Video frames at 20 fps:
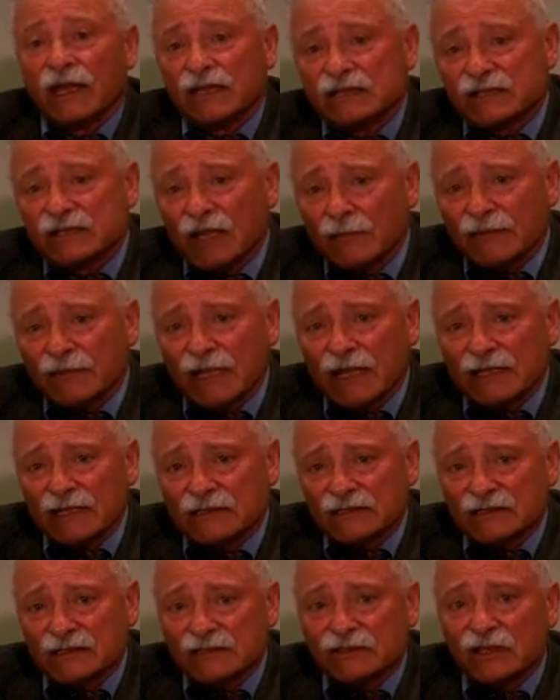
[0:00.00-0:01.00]
In some
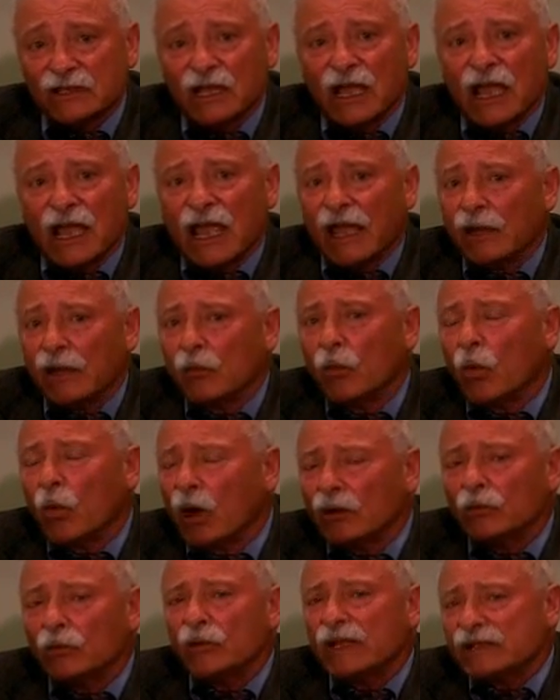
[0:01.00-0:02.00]
cases, a
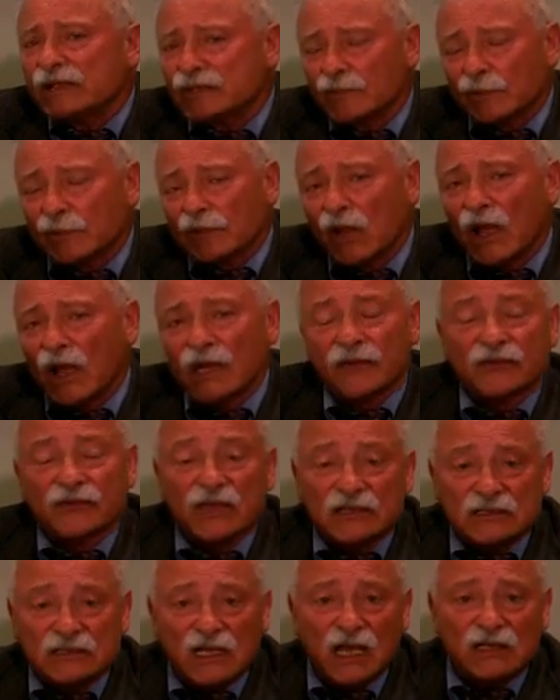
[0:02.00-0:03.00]
1-week supply of
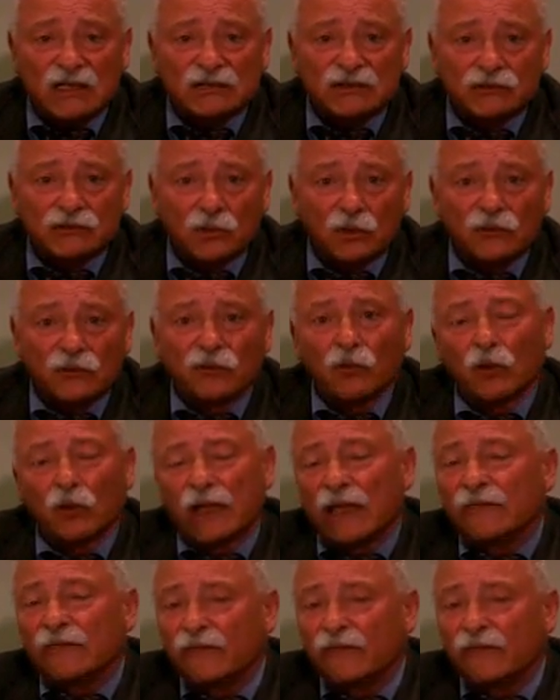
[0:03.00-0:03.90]
testosterone for